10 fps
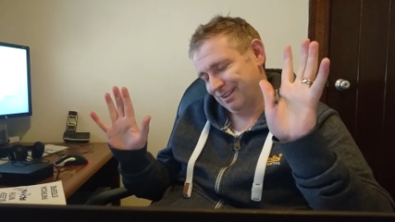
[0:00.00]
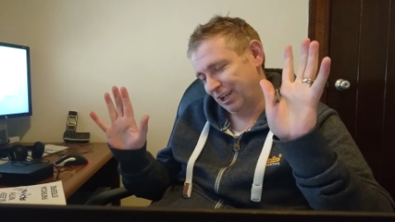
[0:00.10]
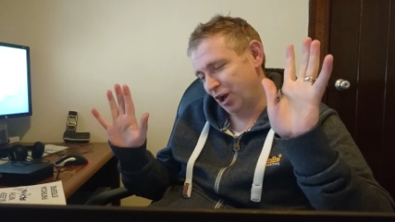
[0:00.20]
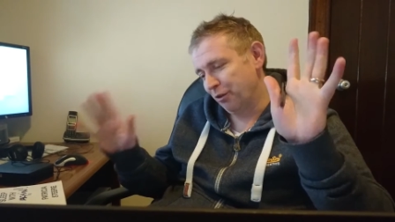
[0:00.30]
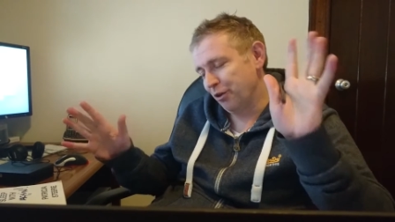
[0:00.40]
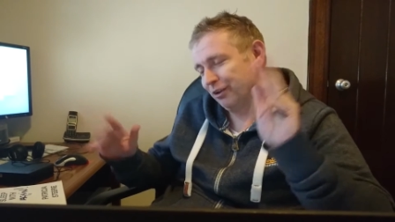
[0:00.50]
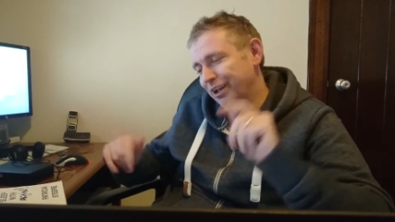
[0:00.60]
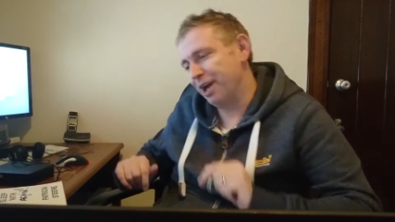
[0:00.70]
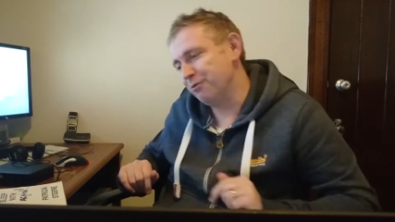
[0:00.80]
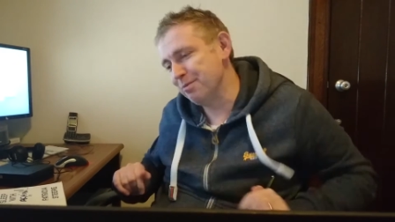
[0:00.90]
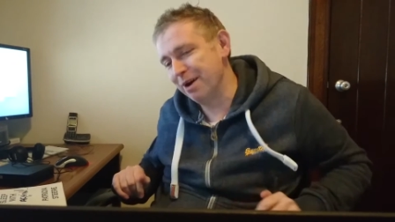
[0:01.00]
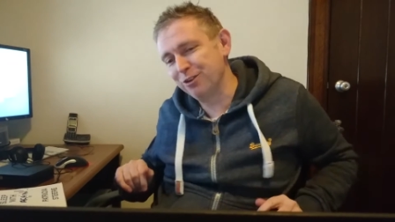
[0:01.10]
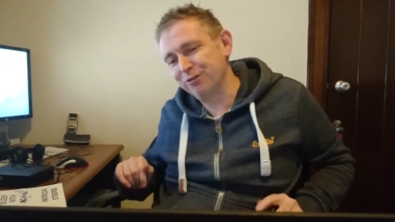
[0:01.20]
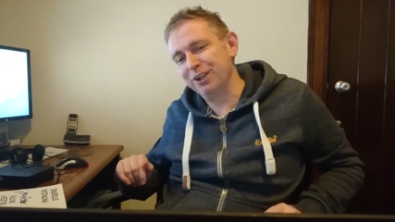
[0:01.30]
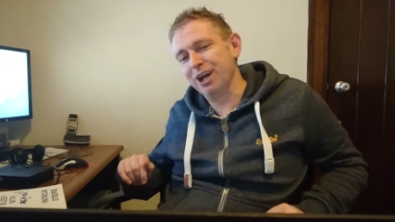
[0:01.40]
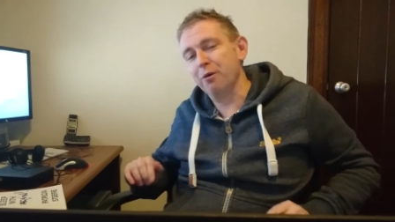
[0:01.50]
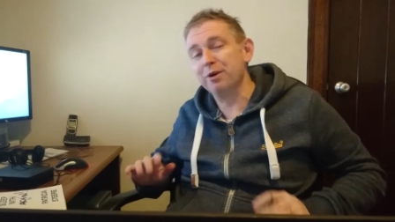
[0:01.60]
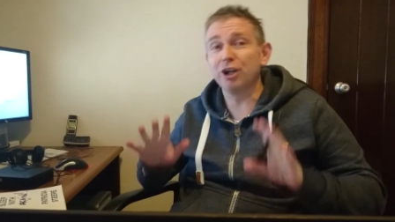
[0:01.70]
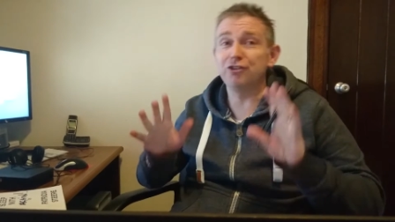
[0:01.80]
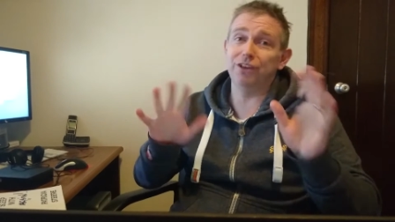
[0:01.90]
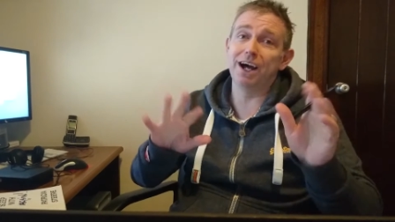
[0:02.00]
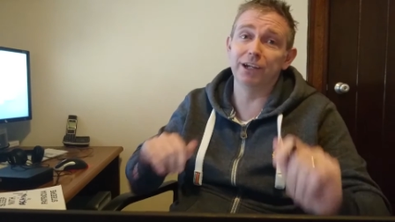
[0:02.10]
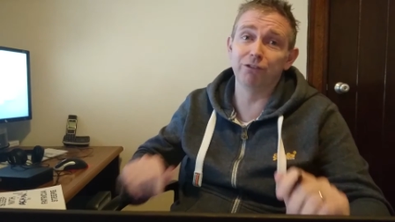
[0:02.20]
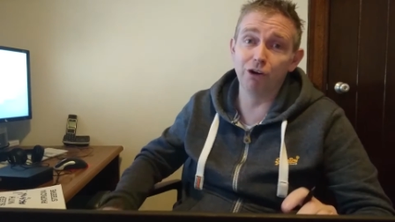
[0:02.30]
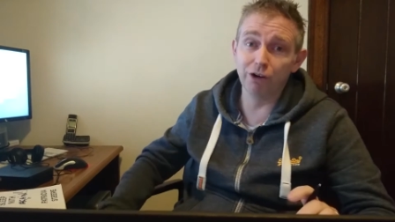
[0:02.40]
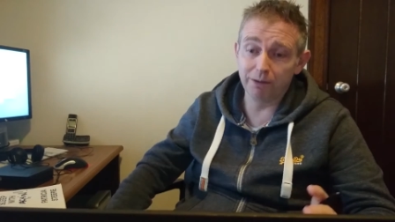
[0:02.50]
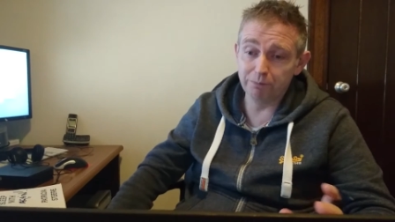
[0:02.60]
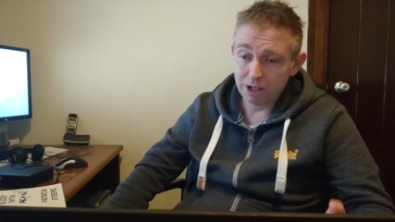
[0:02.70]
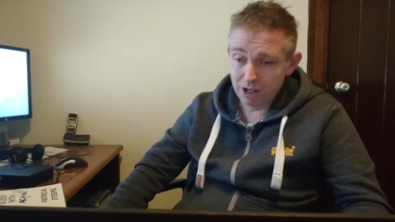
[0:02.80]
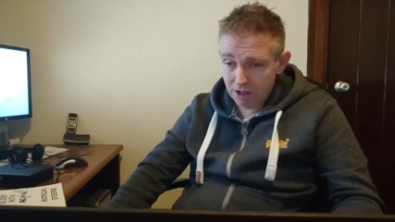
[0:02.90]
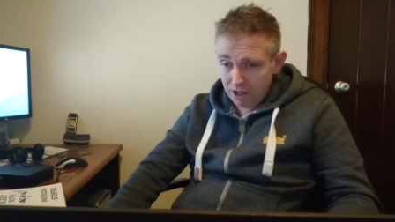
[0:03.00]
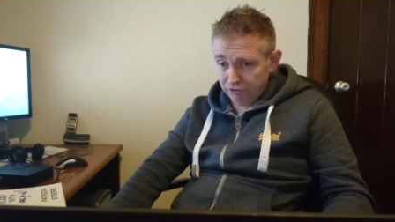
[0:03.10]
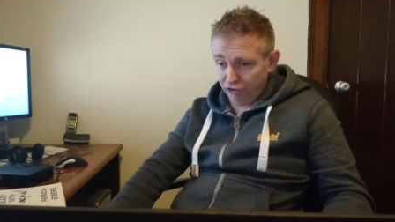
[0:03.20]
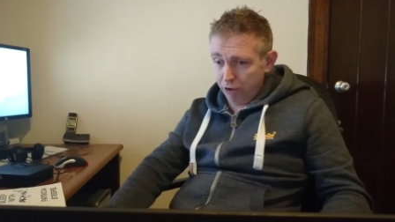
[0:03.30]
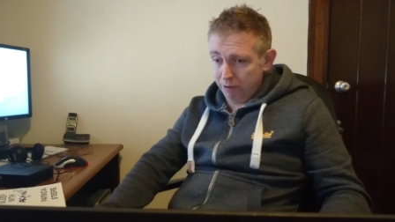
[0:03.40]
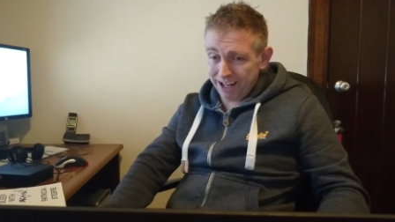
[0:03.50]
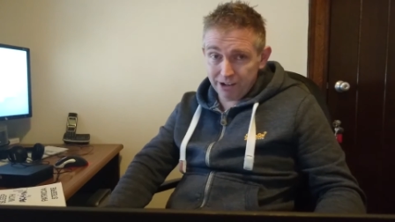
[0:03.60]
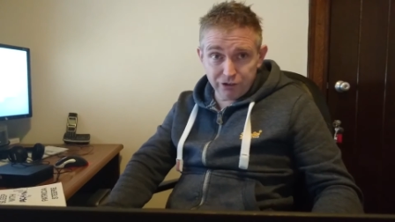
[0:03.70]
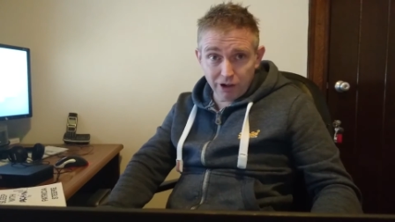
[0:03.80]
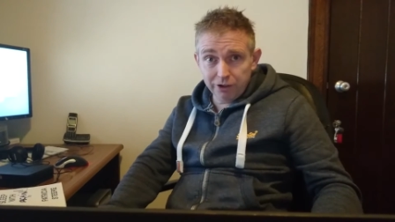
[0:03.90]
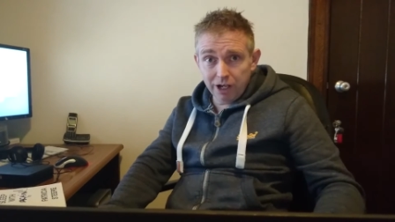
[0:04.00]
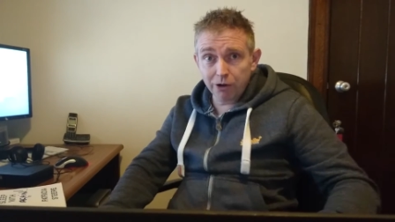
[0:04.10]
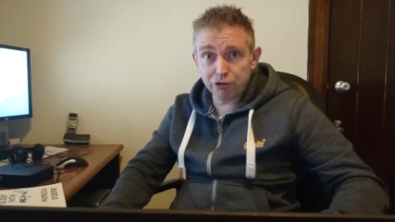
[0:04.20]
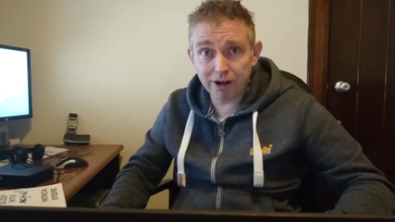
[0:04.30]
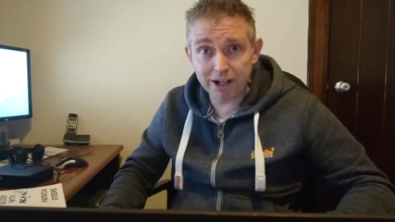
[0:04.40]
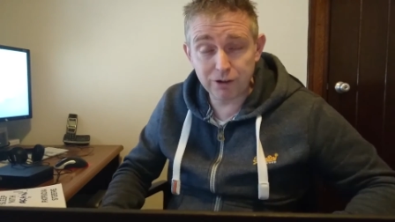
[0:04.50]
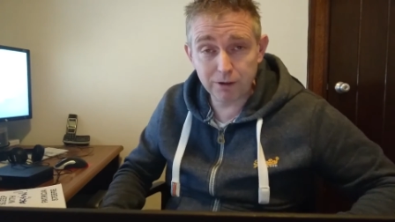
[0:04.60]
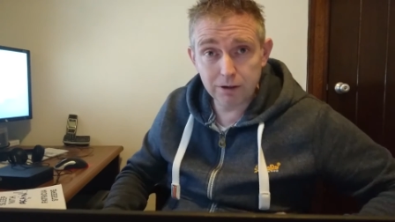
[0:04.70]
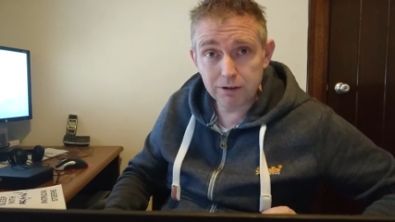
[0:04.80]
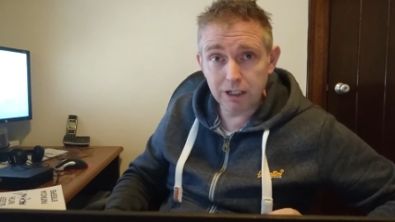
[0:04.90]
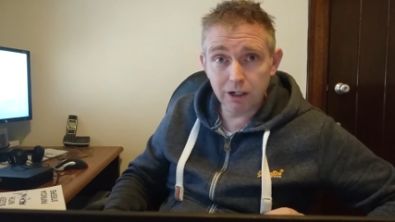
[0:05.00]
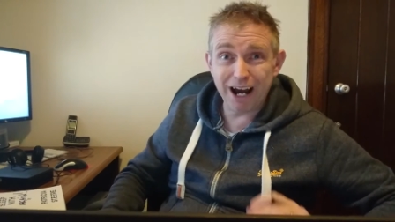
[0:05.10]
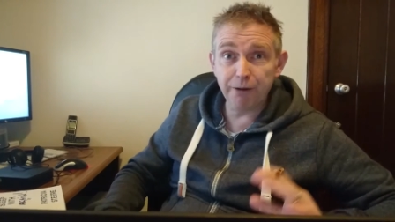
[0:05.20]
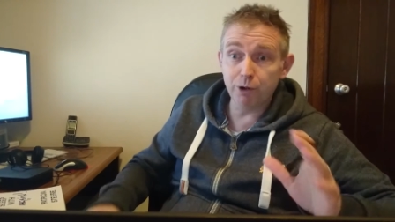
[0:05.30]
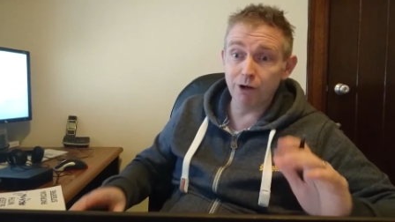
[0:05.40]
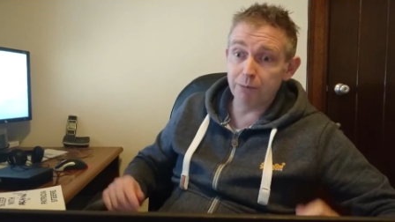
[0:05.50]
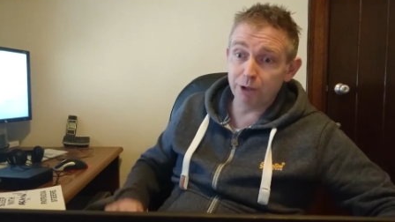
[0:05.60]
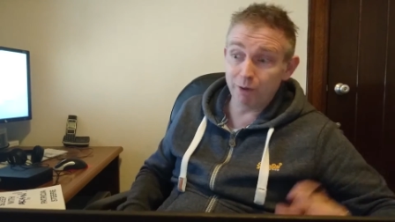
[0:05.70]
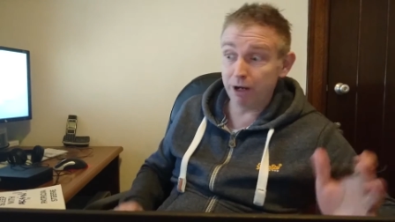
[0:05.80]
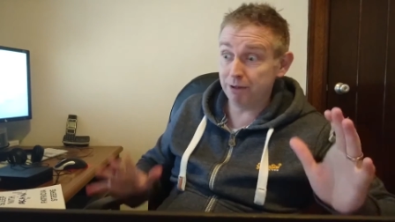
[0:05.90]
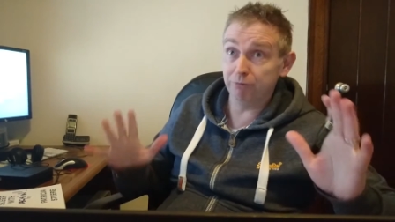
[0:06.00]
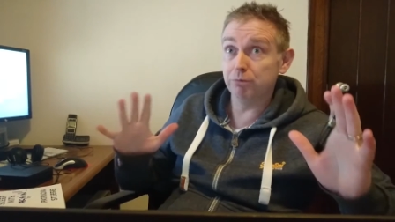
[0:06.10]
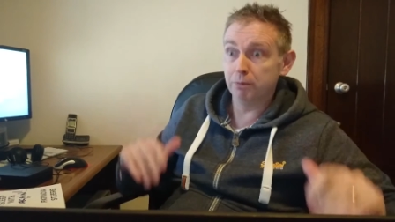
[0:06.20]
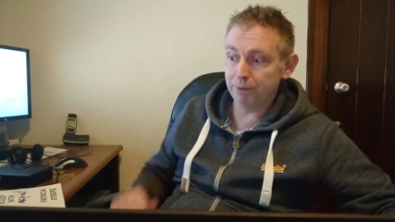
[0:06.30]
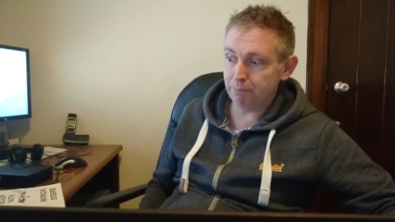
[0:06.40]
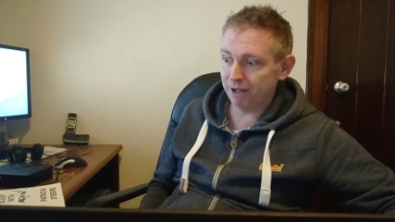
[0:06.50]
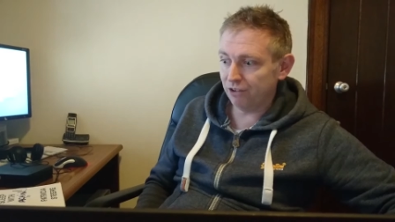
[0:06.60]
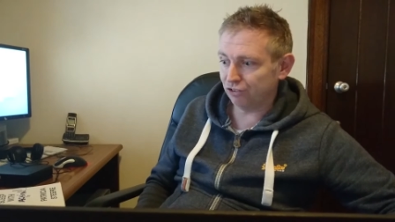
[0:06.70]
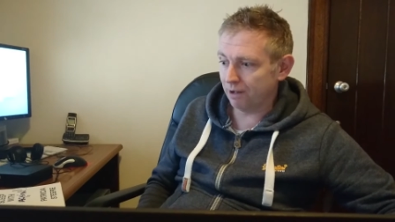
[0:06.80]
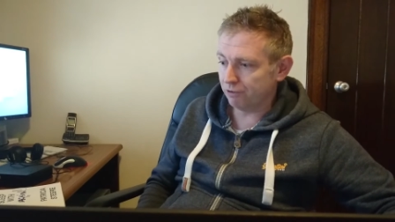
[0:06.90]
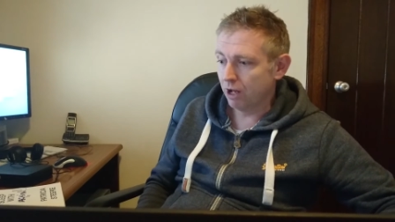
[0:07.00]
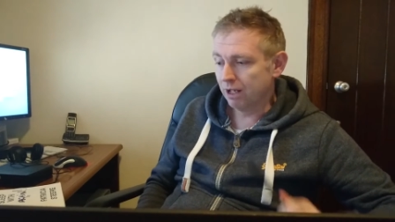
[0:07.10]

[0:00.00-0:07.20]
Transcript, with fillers: I know the other day we made this video and we got it slightly wrong, and I'm sorry about that, Antonio. I tried to you know help you out, but it went a bit bit pear shaped.